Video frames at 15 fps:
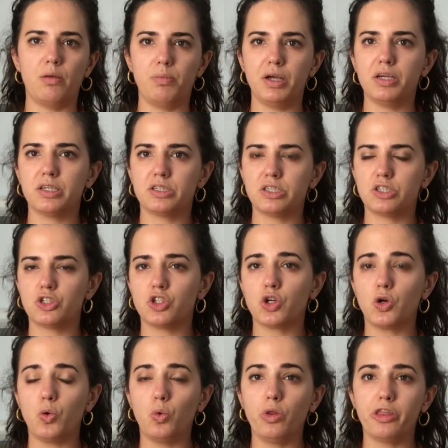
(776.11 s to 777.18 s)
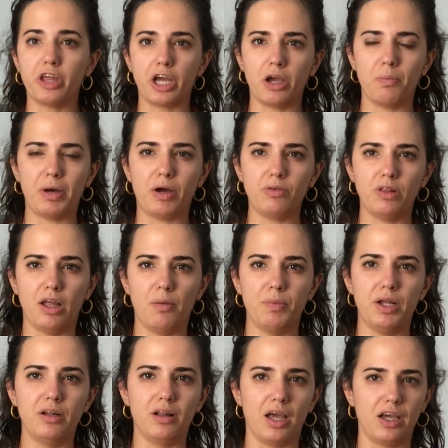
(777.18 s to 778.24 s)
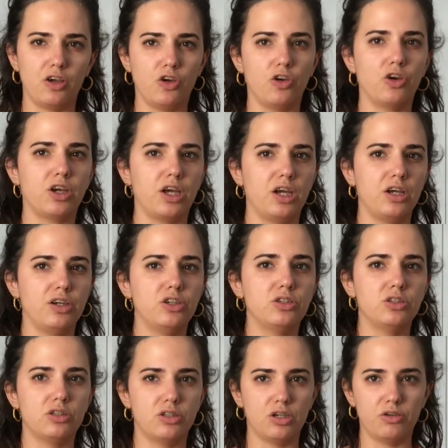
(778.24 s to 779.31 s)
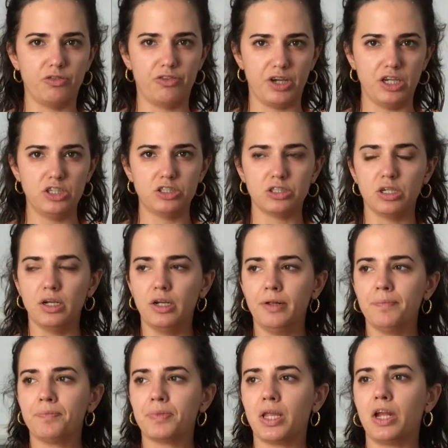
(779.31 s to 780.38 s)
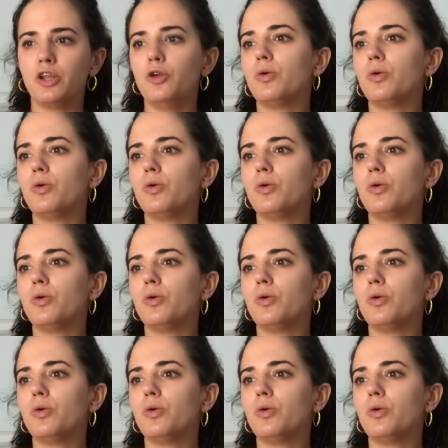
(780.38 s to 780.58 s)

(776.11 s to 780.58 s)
because it's the cool thing about lemon, like cooking the fish, that you